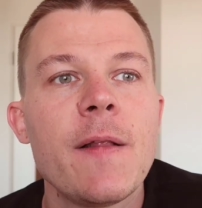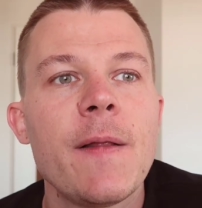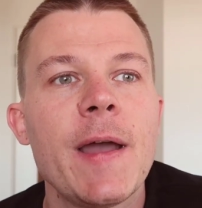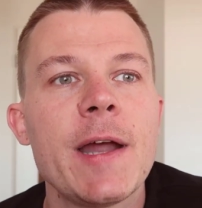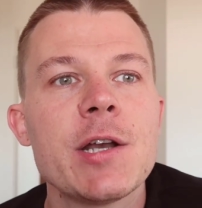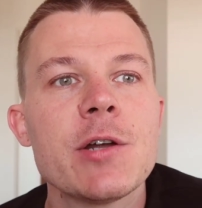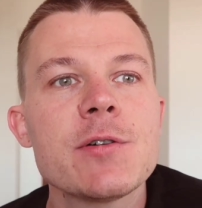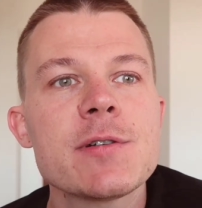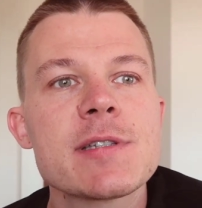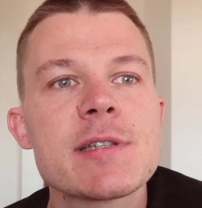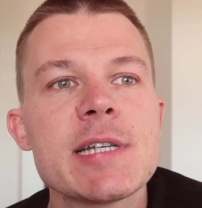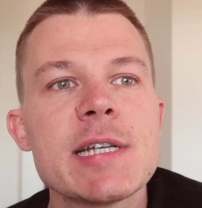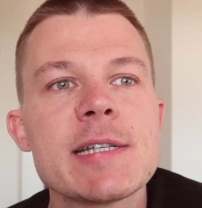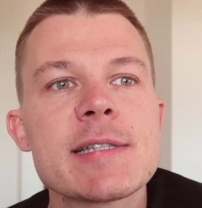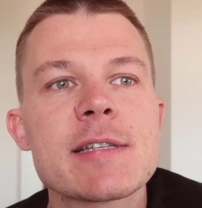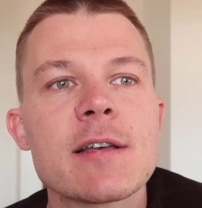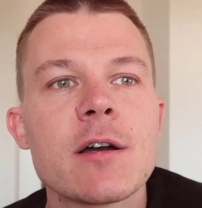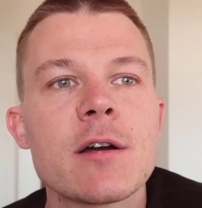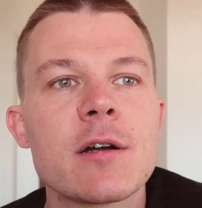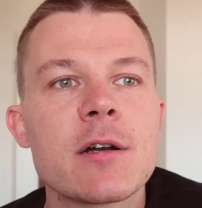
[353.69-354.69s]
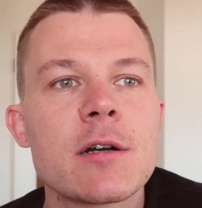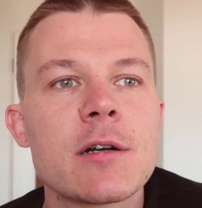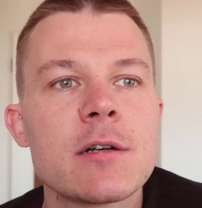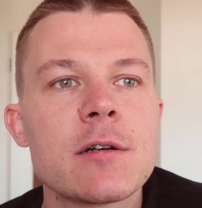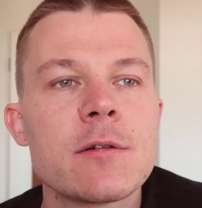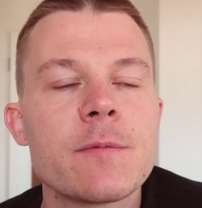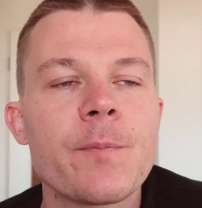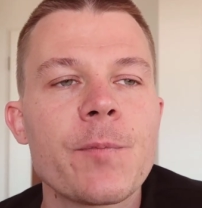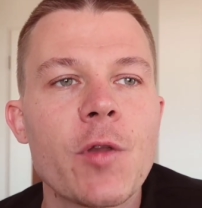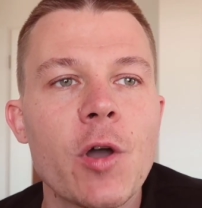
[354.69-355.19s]
And those things
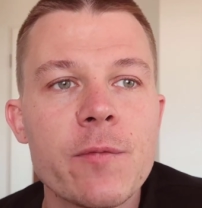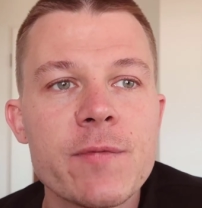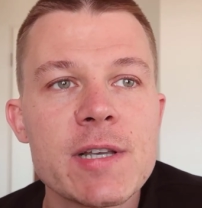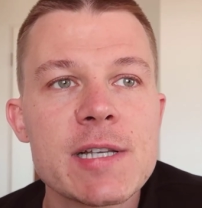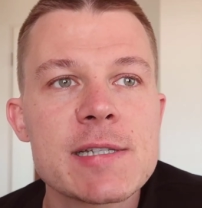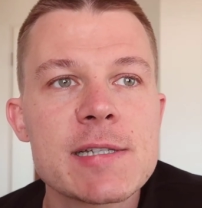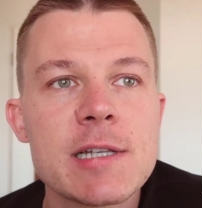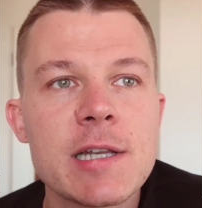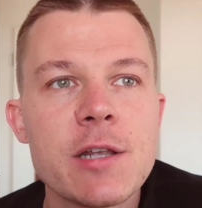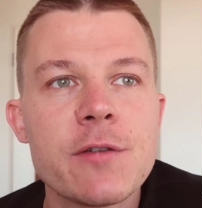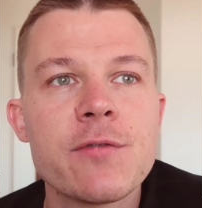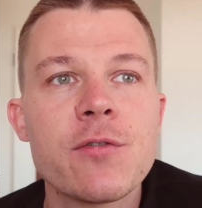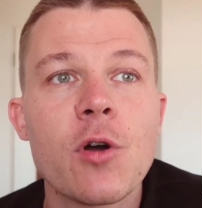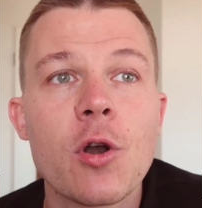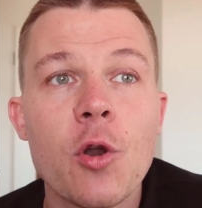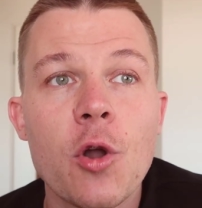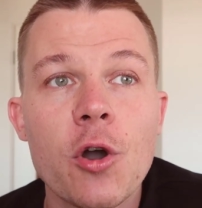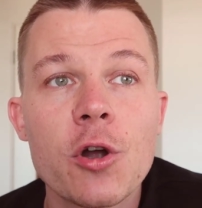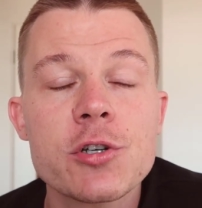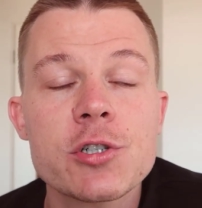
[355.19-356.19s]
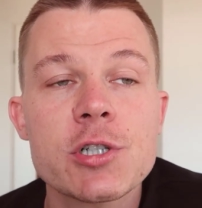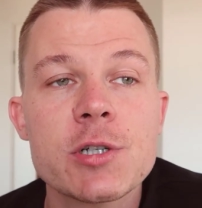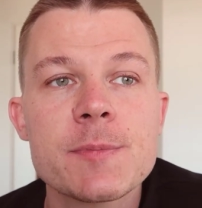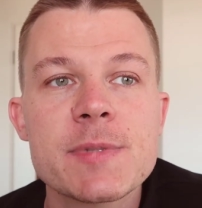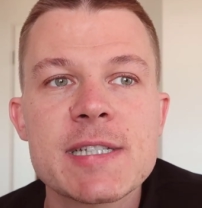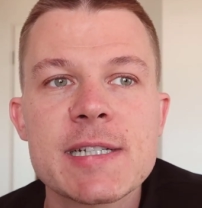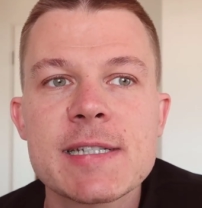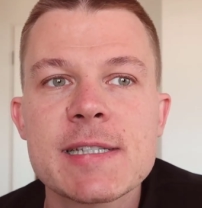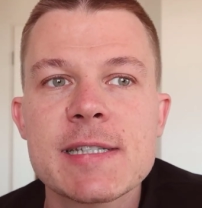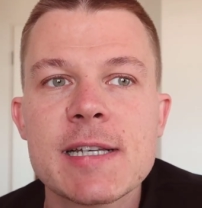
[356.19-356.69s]
are obviously for long-term
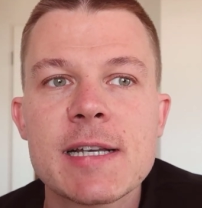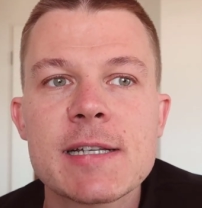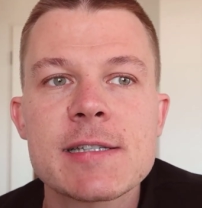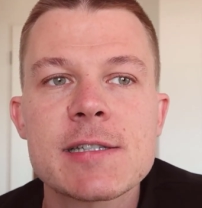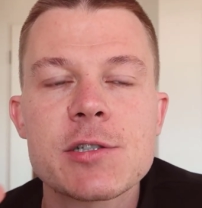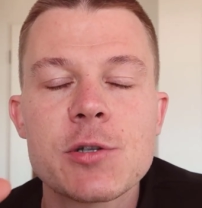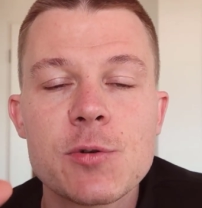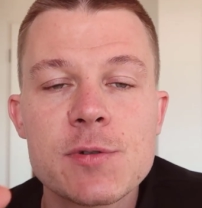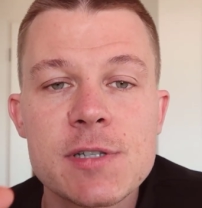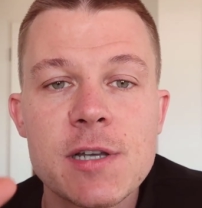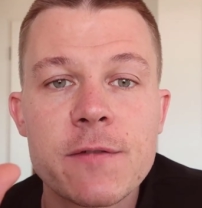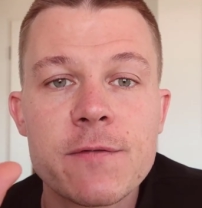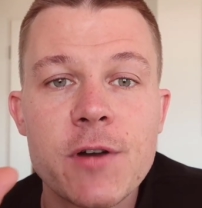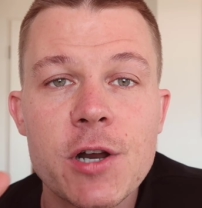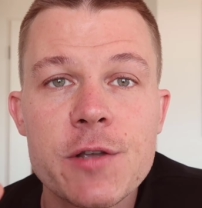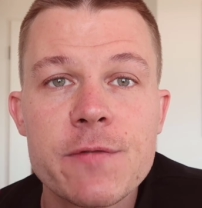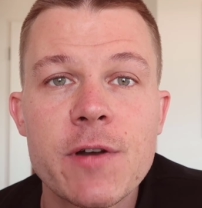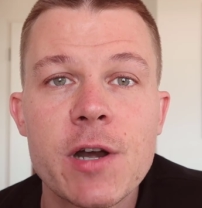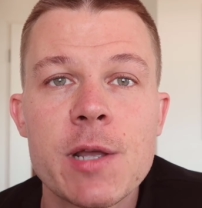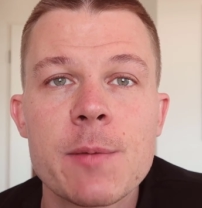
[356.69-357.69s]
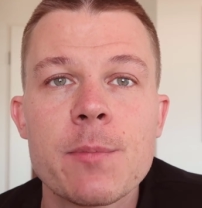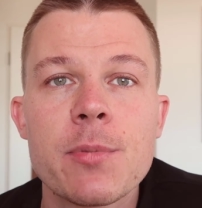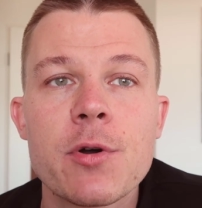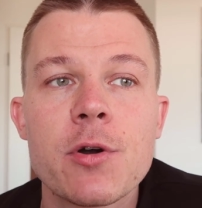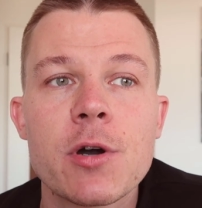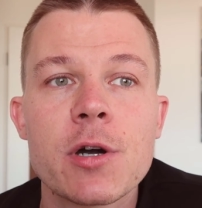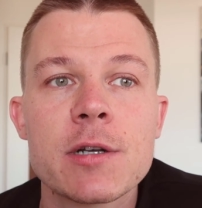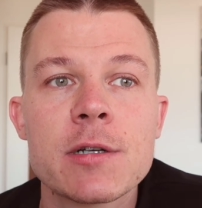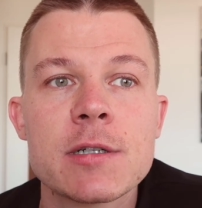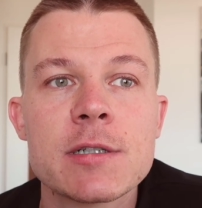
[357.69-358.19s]
success, those are very, very
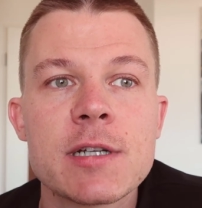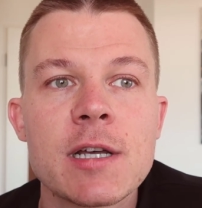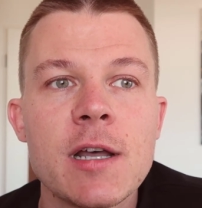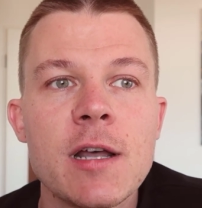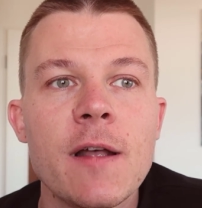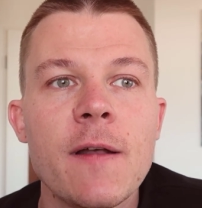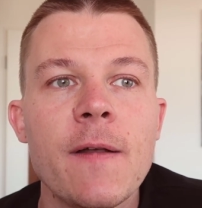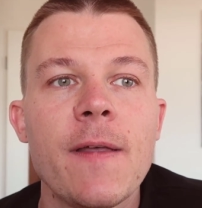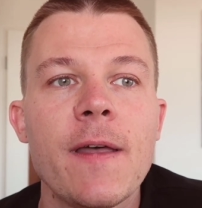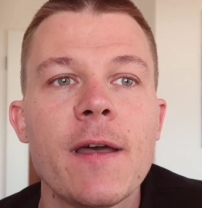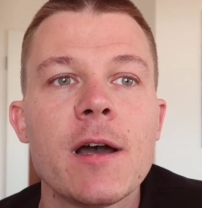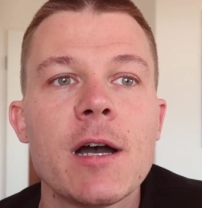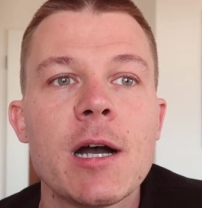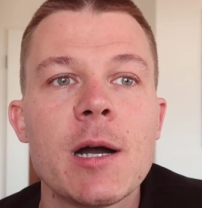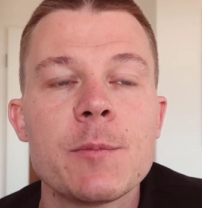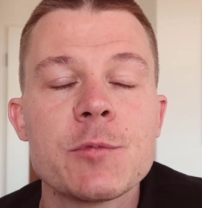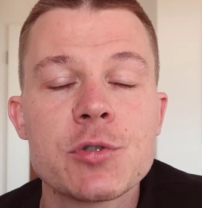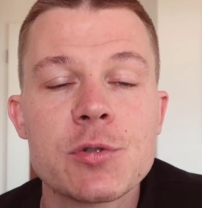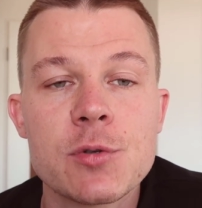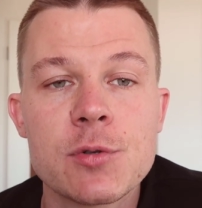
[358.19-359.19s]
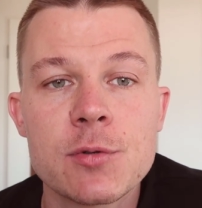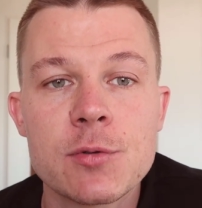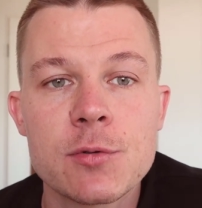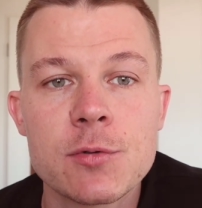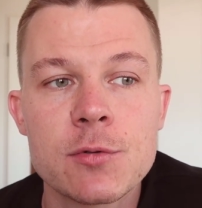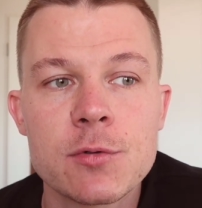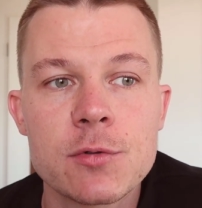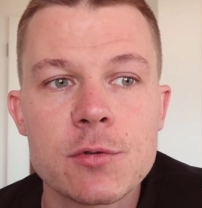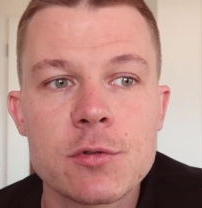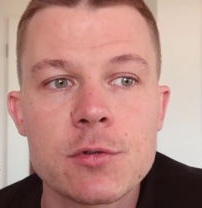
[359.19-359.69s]
important
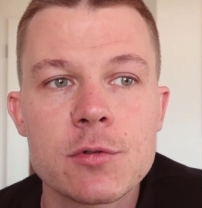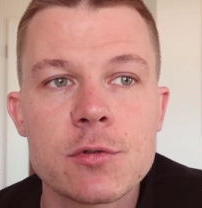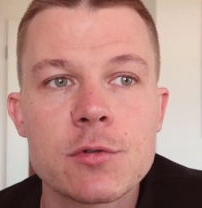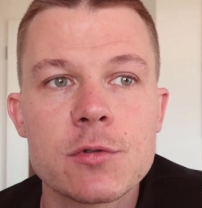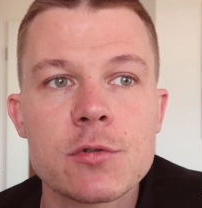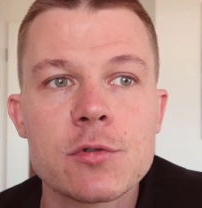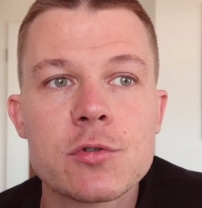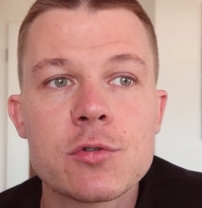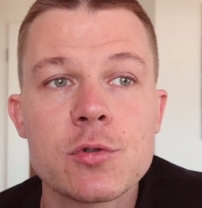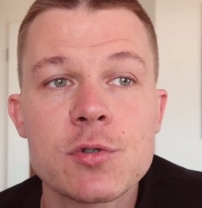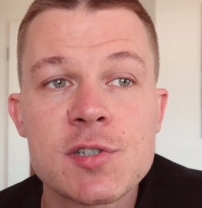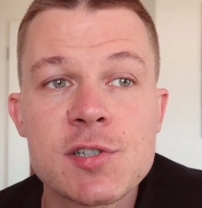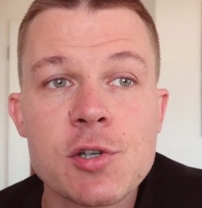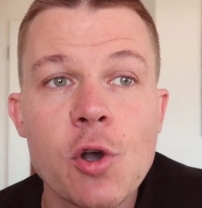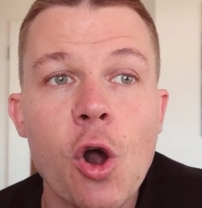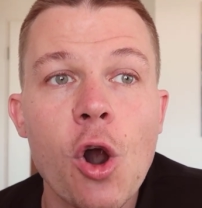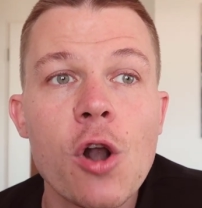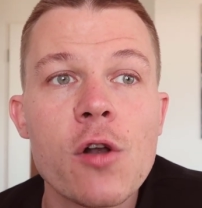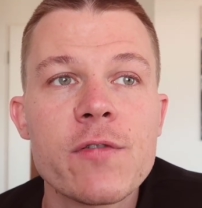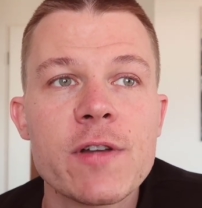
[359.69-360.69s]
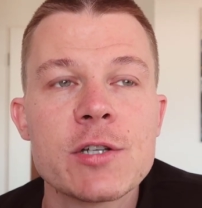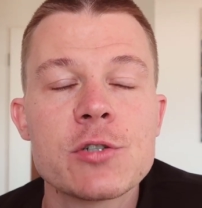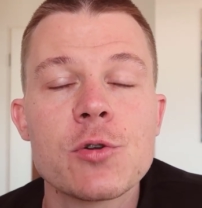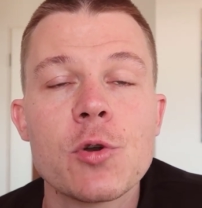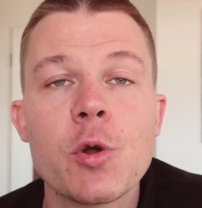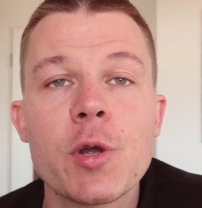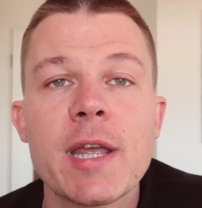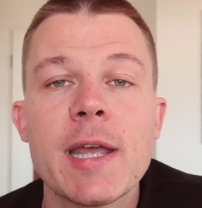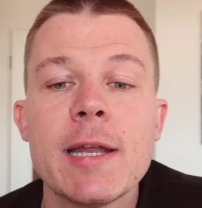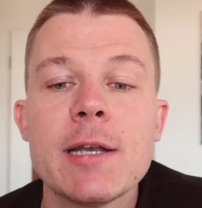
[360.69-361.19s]
to solve and to
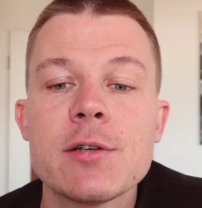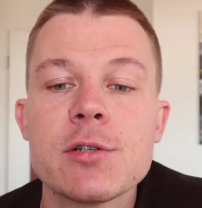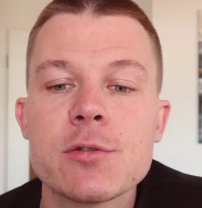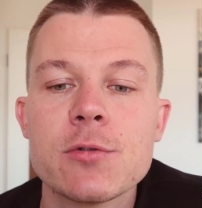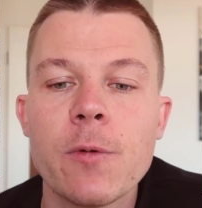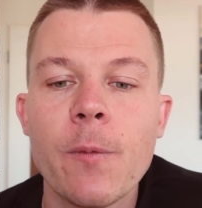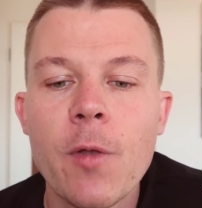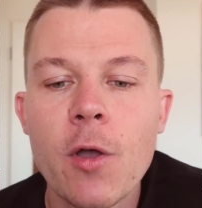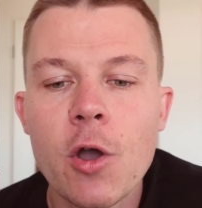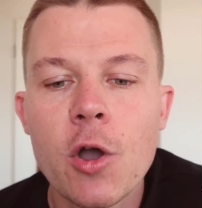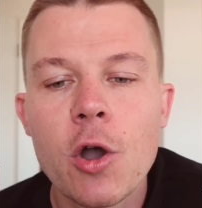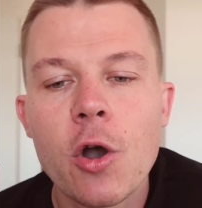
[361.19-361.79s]
look into.